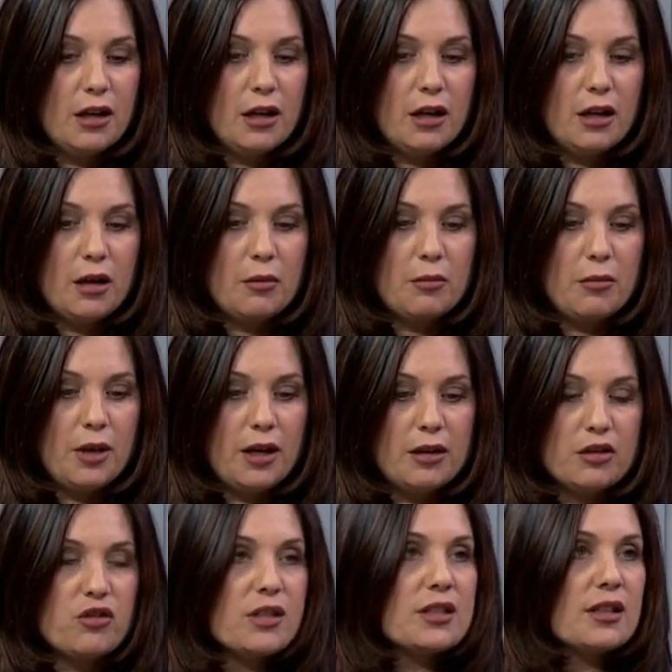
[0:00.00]

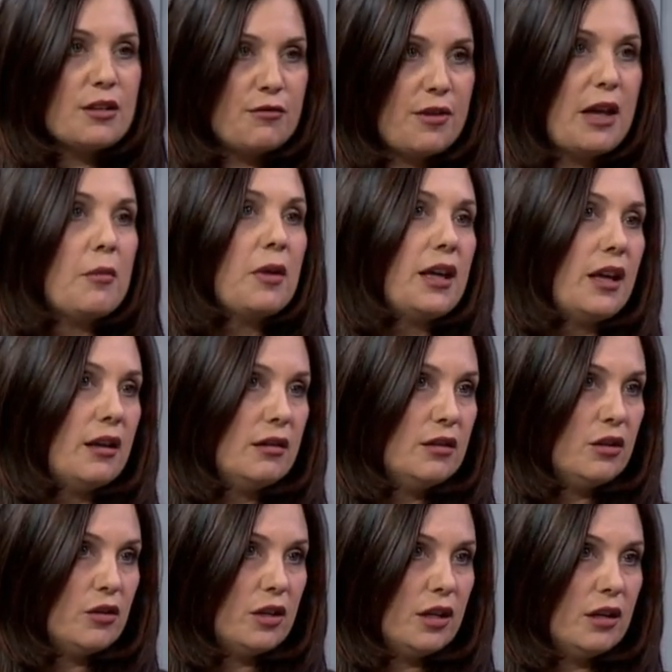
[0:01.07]
and addressing the family
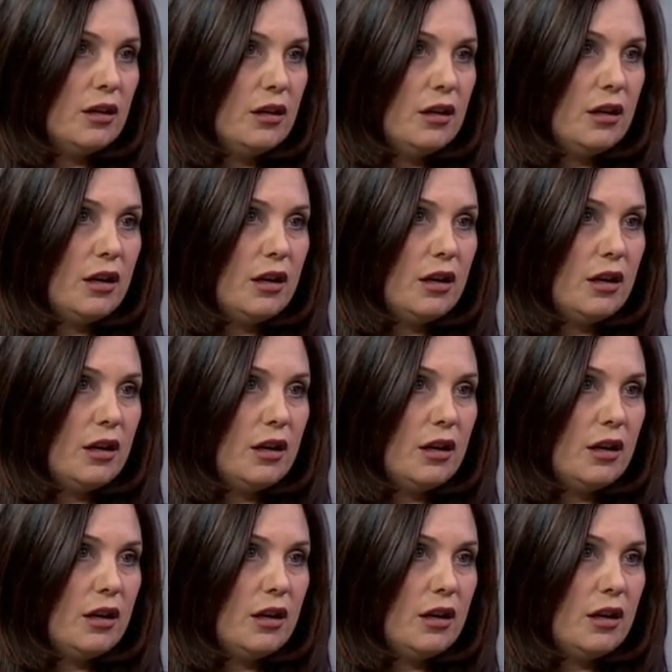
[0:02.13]
unit.